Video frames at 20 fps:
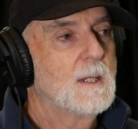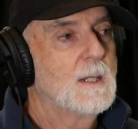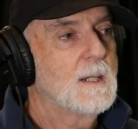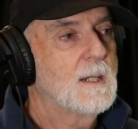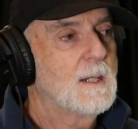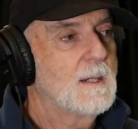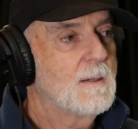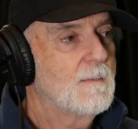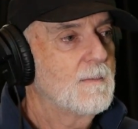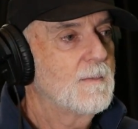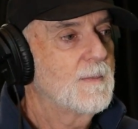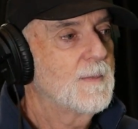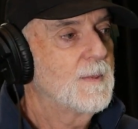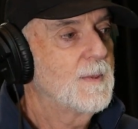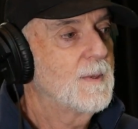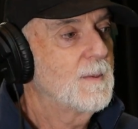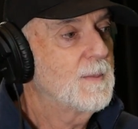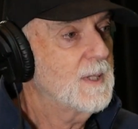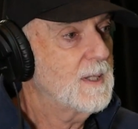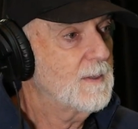
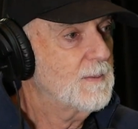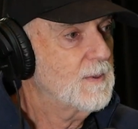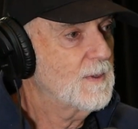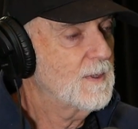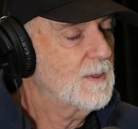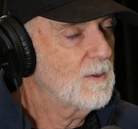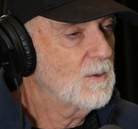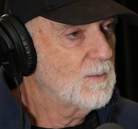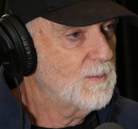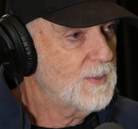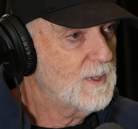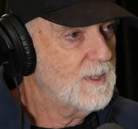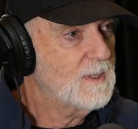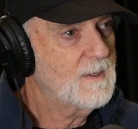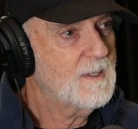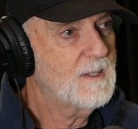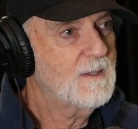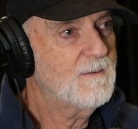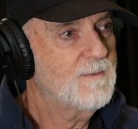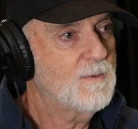the people that will be
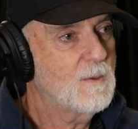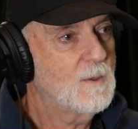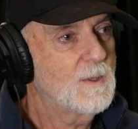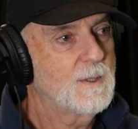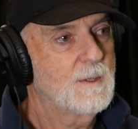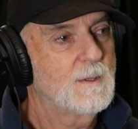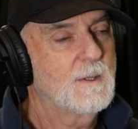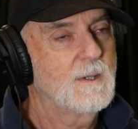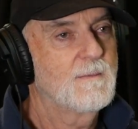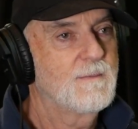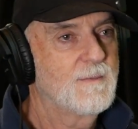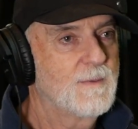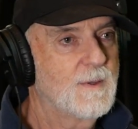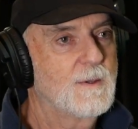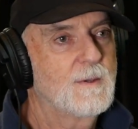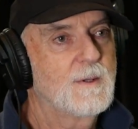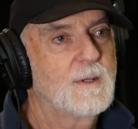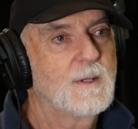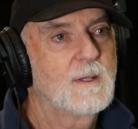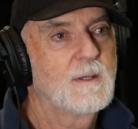there for you are
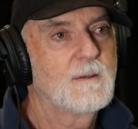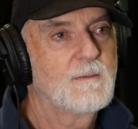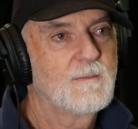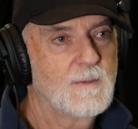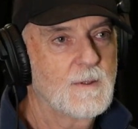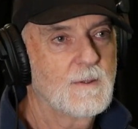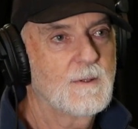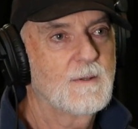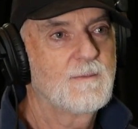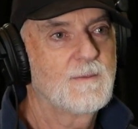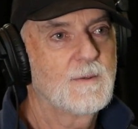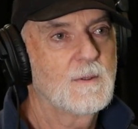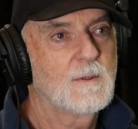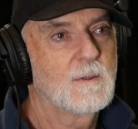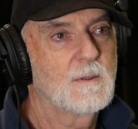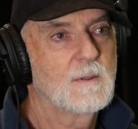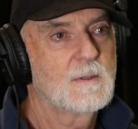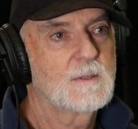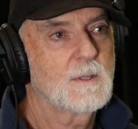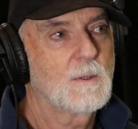very, very
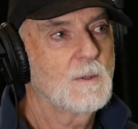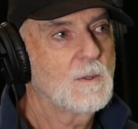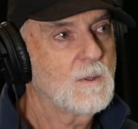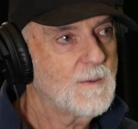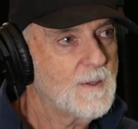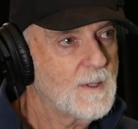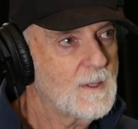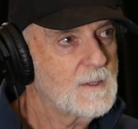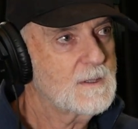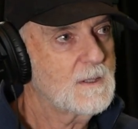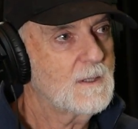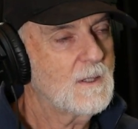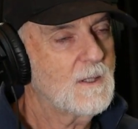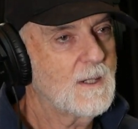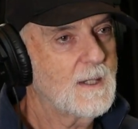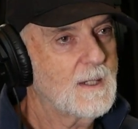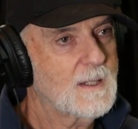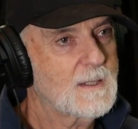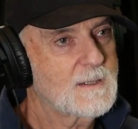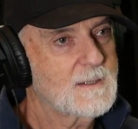few. So all those
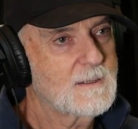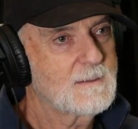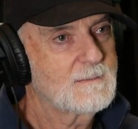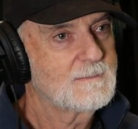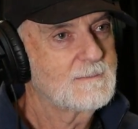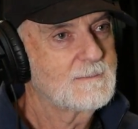likes,